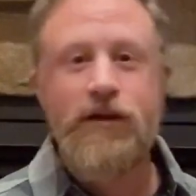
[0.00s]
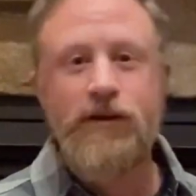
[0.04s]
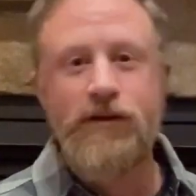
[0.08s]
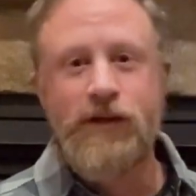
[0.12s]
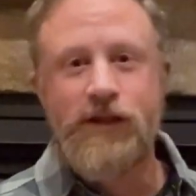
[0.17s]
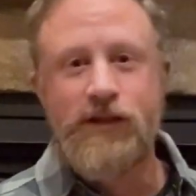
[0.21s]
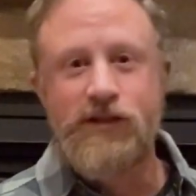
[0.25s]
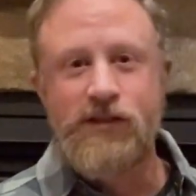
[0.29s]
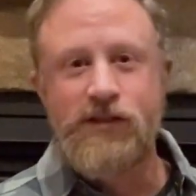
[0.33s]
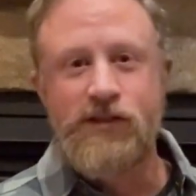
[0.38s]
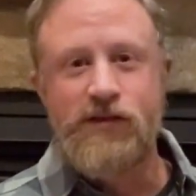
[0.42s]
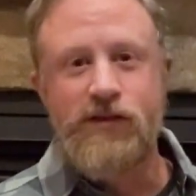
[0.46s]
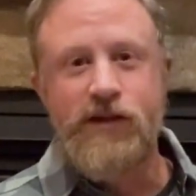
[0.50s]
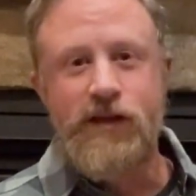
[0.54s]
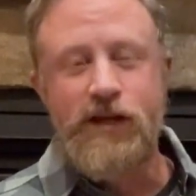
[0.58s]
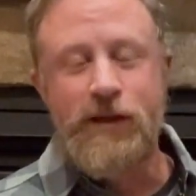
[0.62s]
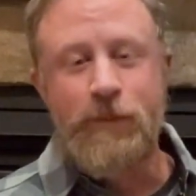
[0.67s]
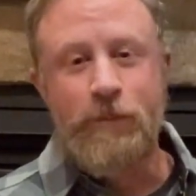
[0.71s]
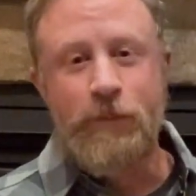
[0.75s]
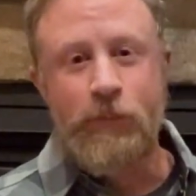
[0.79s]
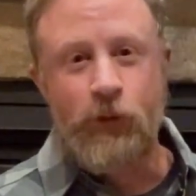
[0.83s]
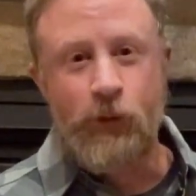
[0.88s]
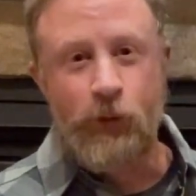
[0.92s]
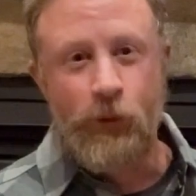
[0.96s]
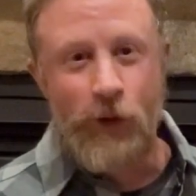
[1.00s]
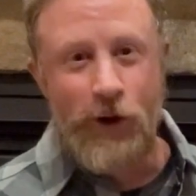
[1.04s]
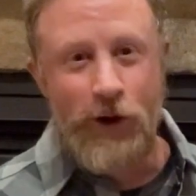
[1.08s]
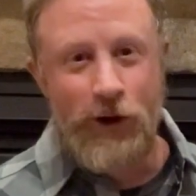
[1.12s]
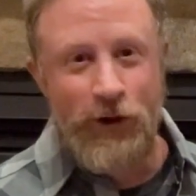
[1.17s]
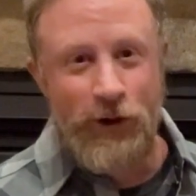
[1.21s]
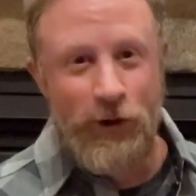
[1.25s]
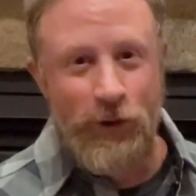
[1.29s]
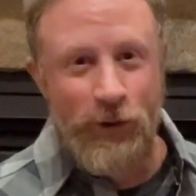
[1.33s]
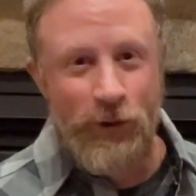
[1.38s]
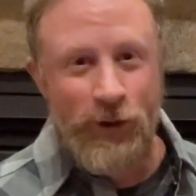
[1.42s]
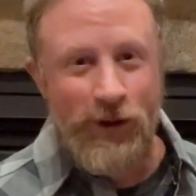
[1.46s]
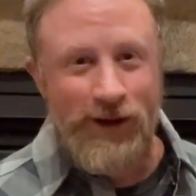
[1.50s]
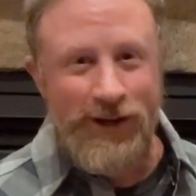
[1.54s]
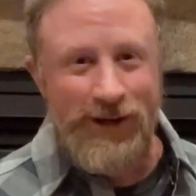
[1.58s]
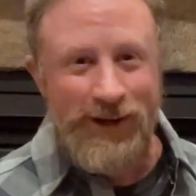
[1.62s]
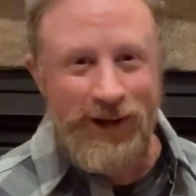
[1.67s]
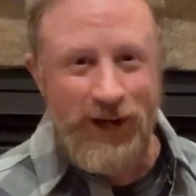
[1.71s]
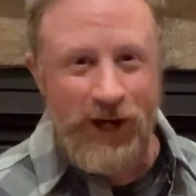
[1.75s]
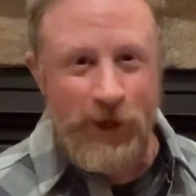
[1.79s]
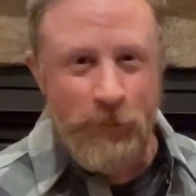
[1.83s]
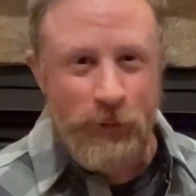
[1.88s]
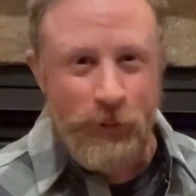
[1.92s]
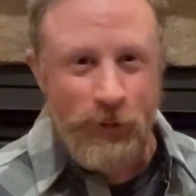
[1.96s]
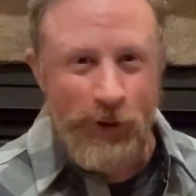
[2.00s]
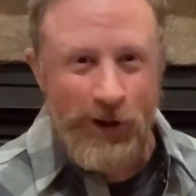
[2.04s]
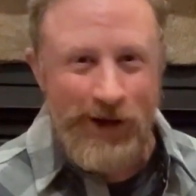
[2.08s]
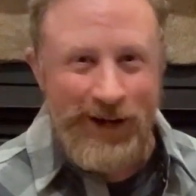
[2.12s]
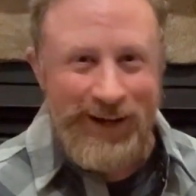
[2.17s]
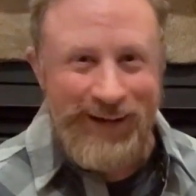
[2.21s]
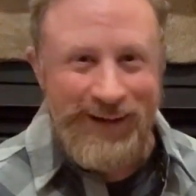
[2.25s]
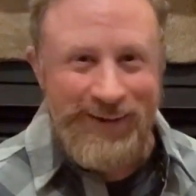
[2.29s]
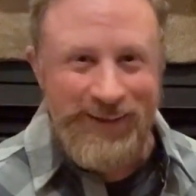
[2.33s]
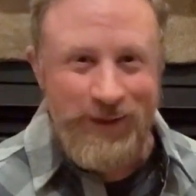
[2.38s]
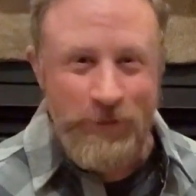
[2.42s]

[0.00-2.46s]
This is the Pro upgrade,